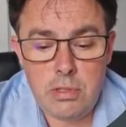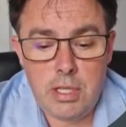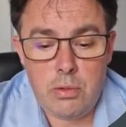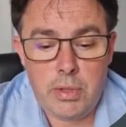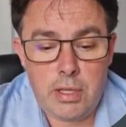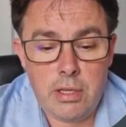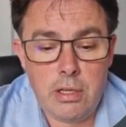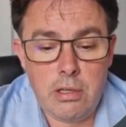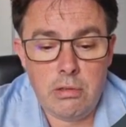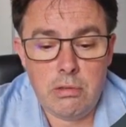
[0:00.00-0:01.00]
Here we
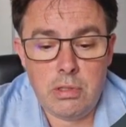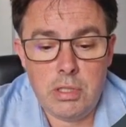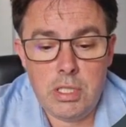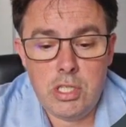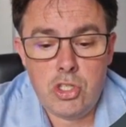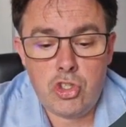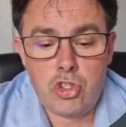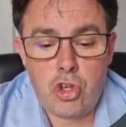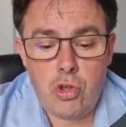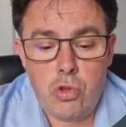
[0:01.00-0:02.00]
go.
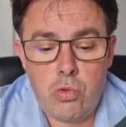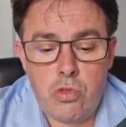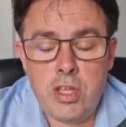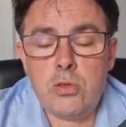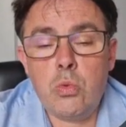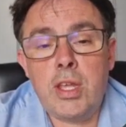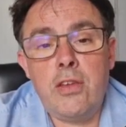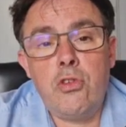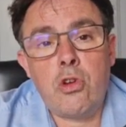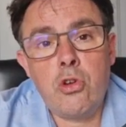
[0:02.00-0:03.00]
So this will
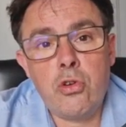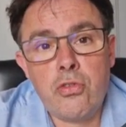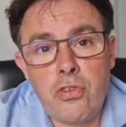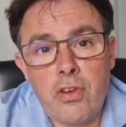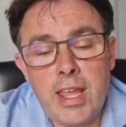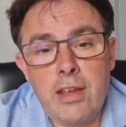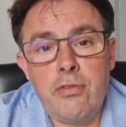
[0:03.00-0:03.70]
give you a good flavour